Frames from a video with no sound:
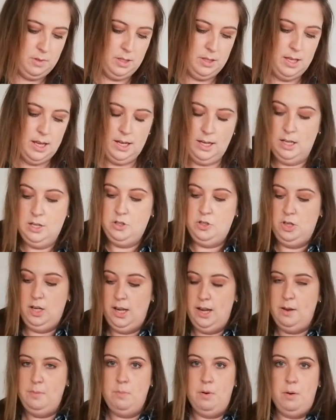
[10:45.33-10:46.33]
They're
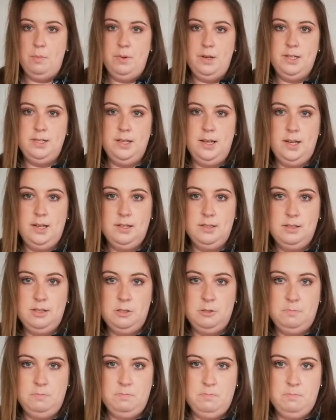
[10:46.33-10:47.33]
literally poppy
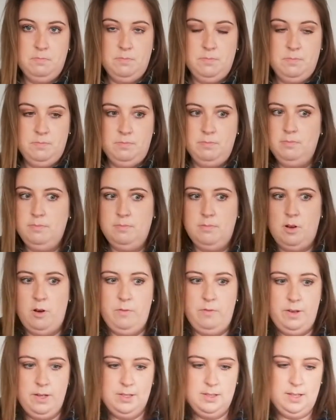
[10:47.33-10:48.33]
seeds,
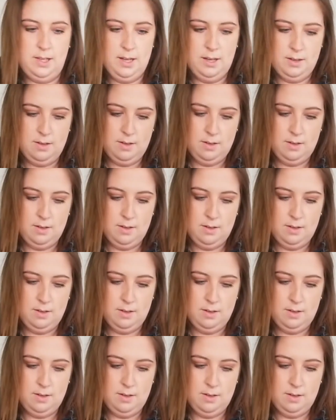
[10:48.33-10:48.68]
obviously.